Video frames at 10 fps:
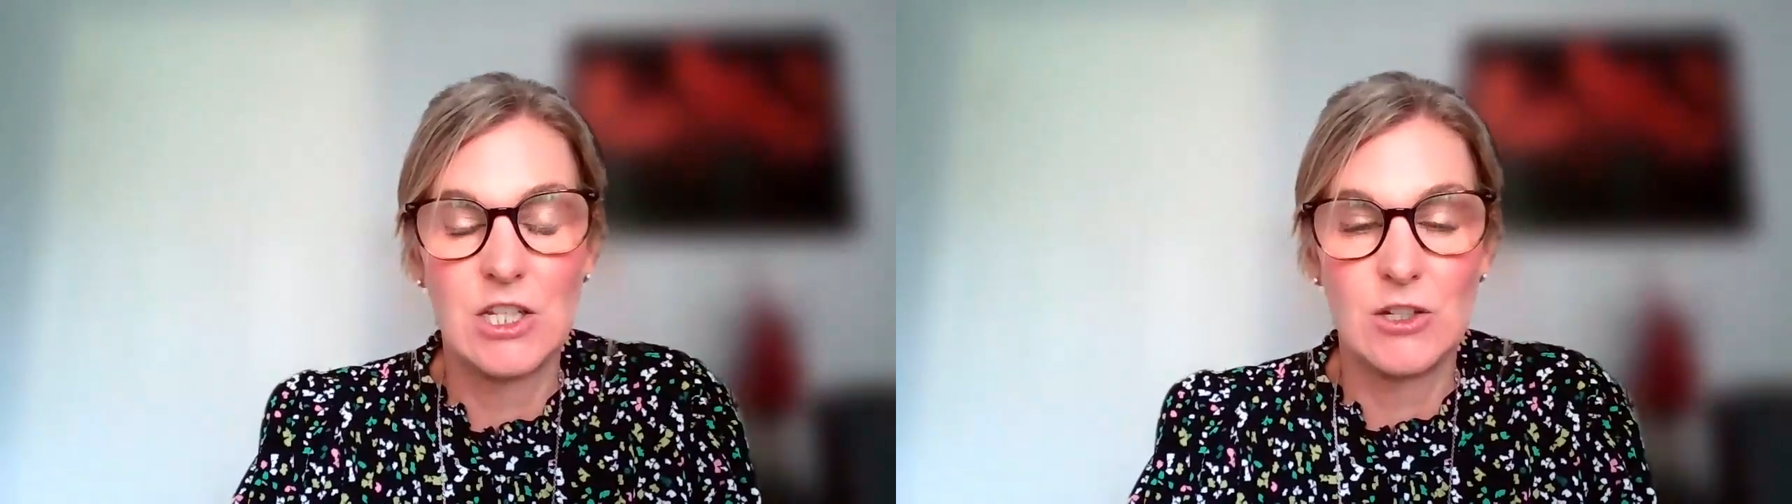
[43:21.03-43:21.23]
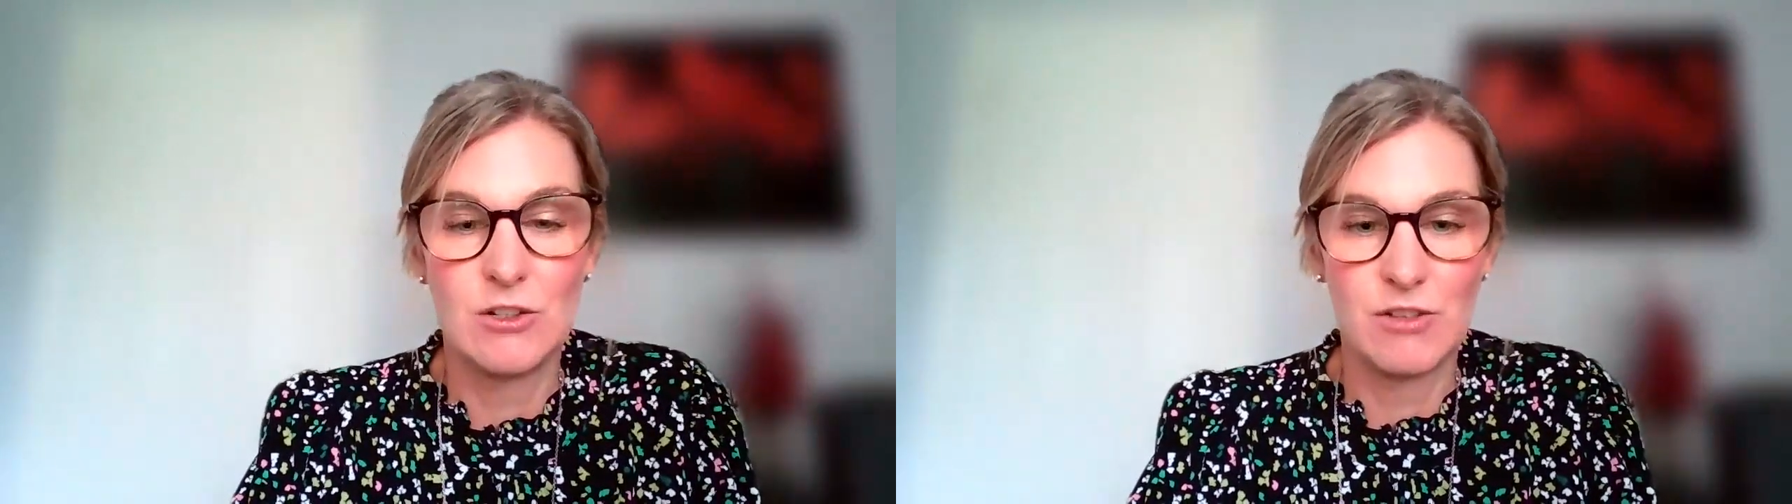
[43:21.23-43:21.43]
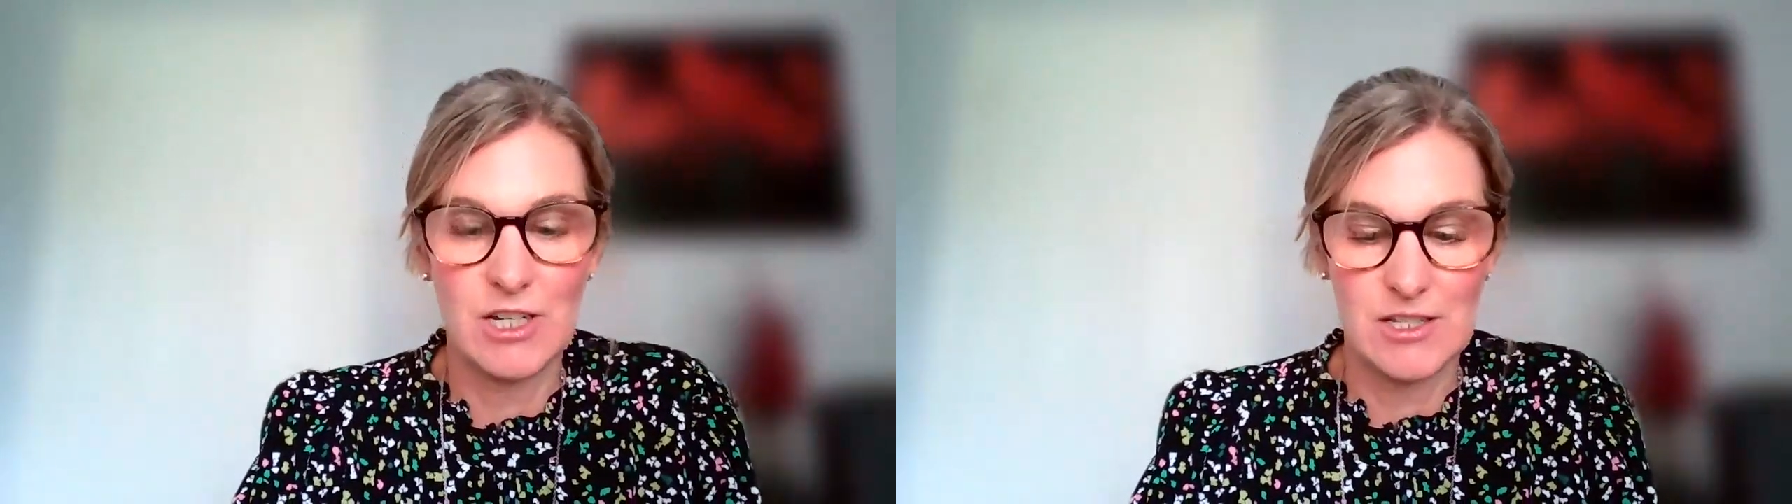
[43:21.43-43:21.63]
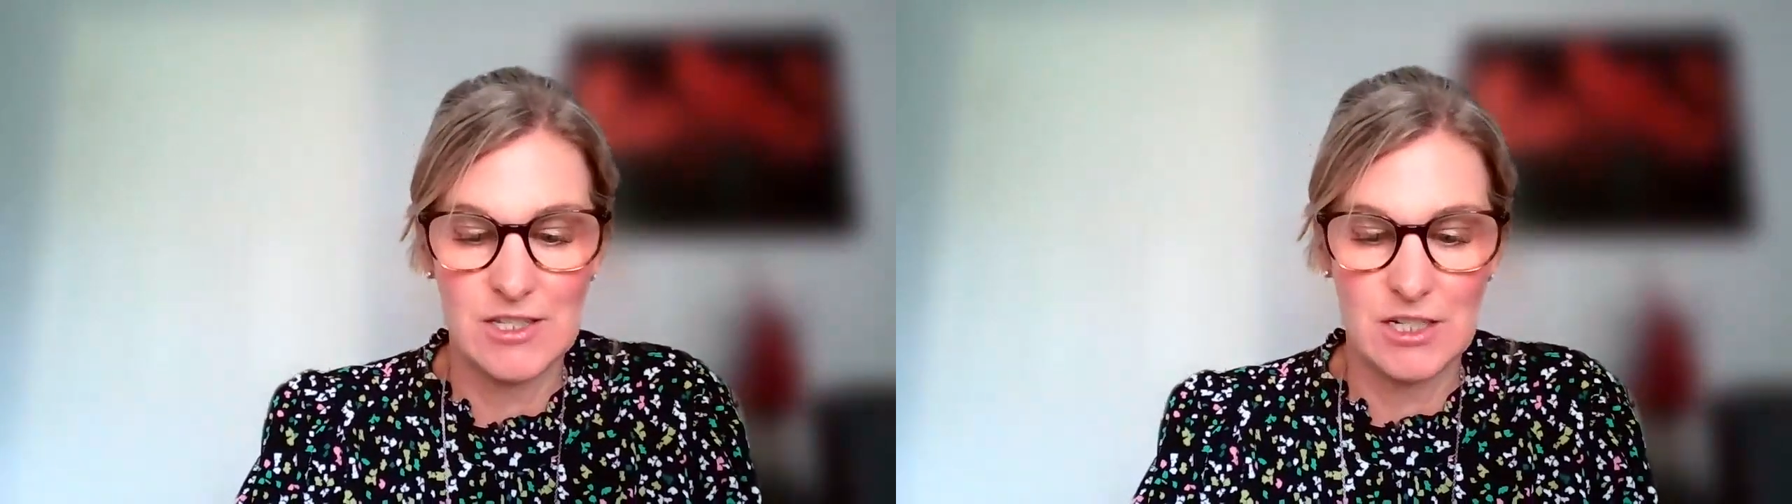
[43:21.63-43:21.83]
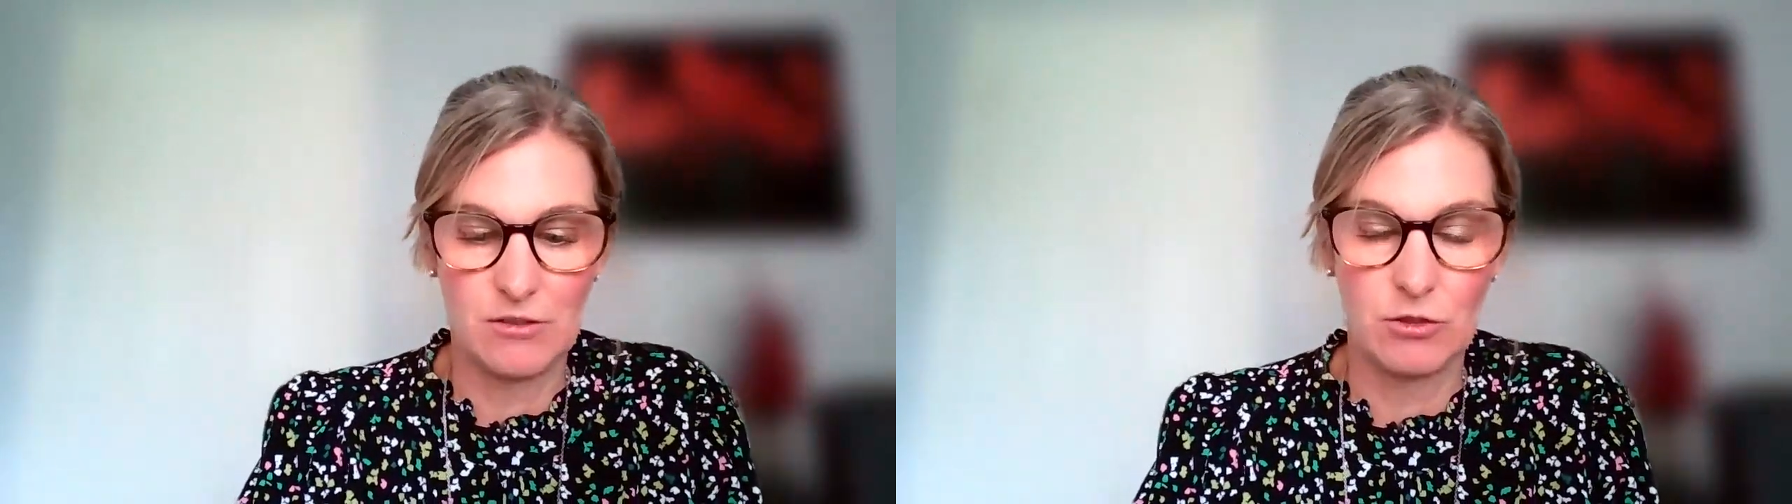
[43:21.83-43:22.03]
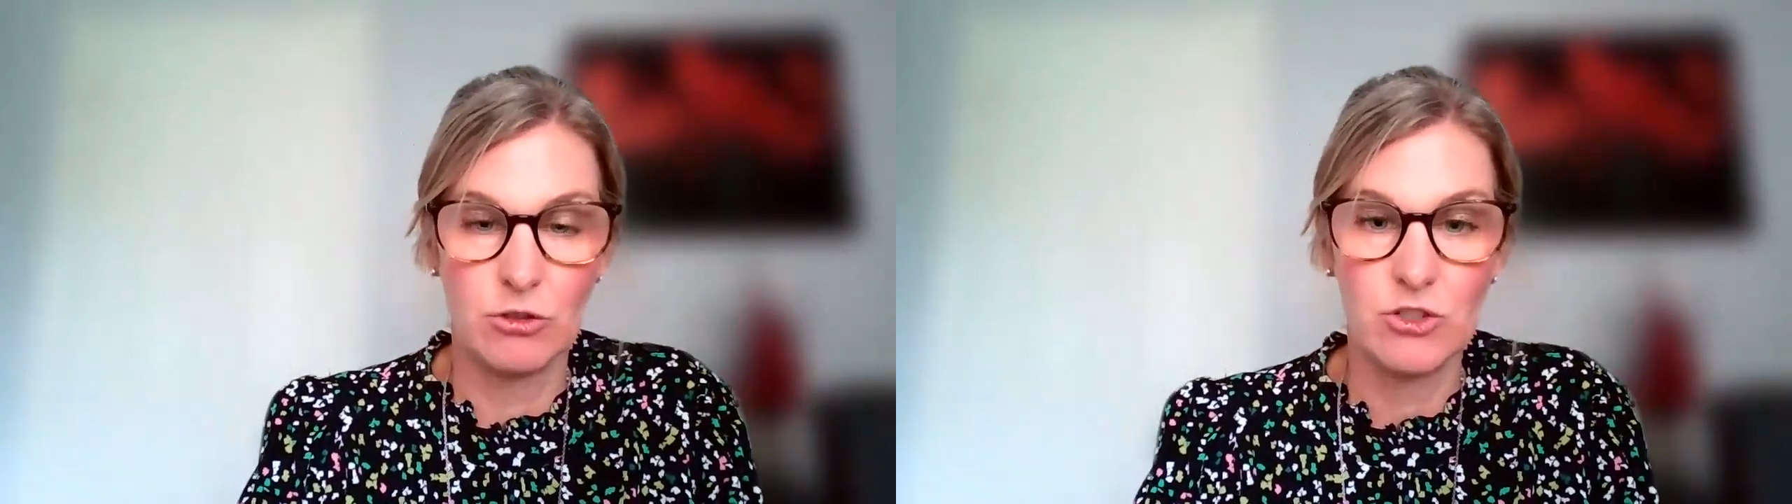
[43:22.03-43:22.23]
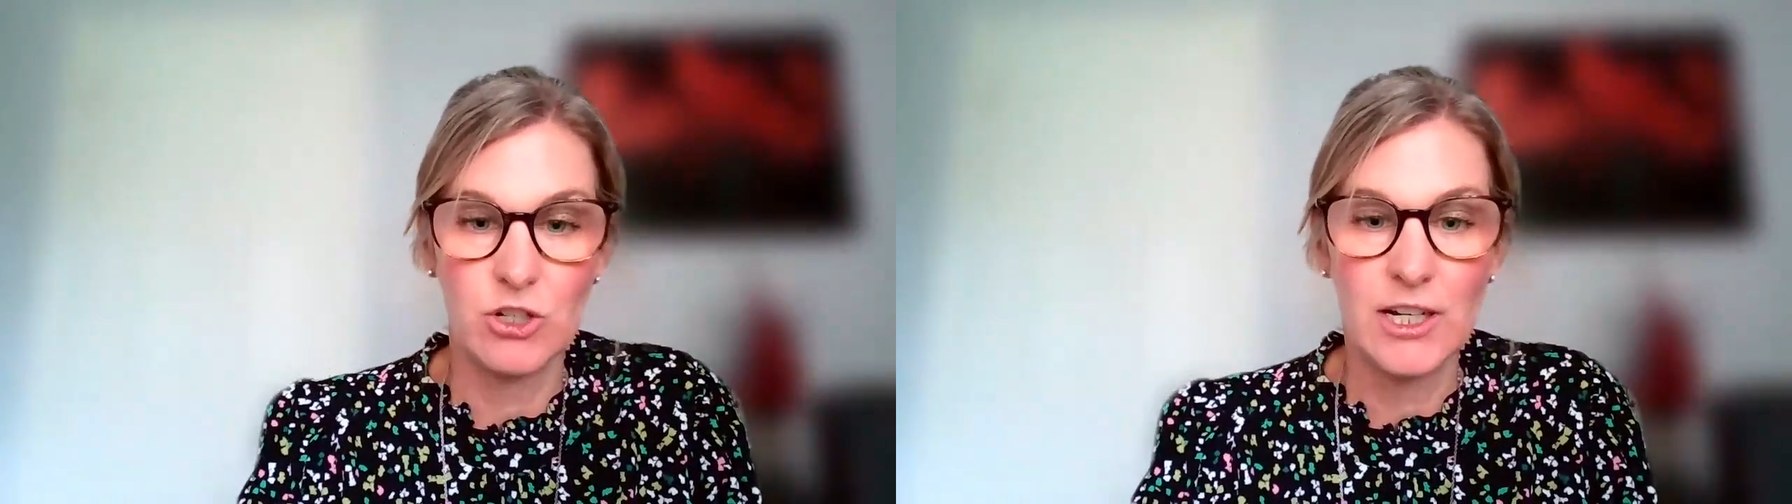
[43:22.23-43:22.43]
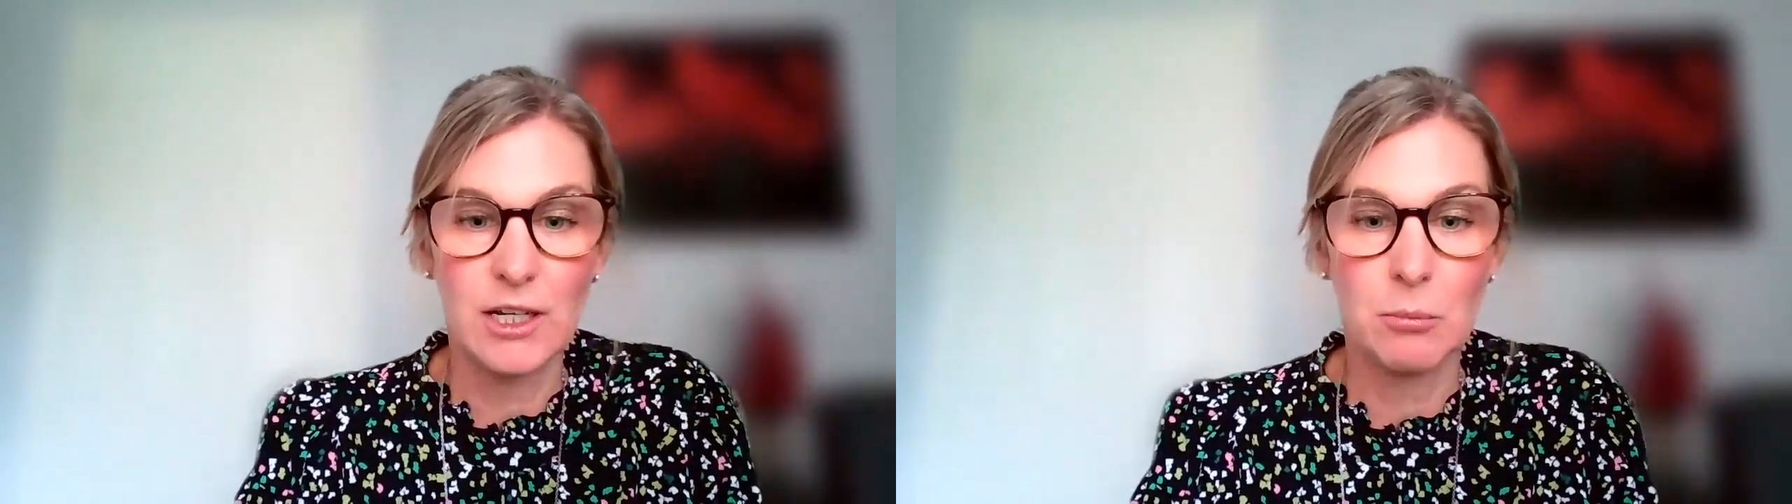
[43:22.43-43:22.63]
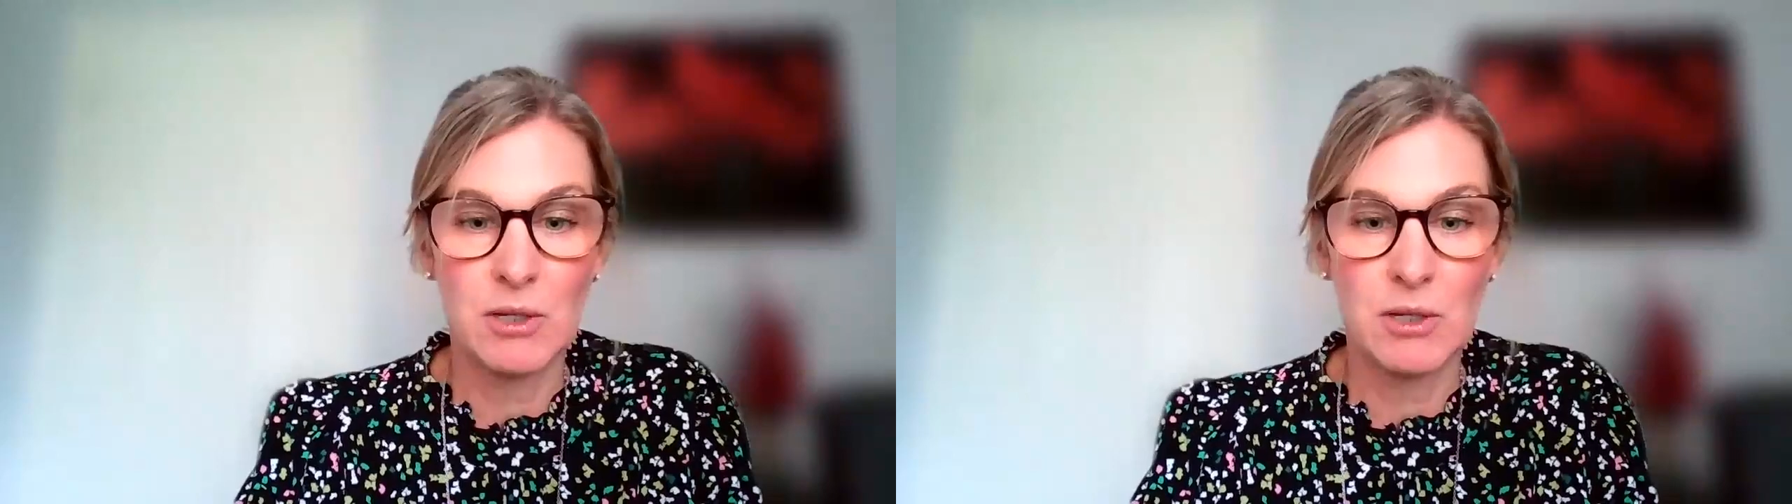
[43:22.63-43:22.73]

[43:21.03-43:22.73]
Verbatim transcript: University of Utrecht,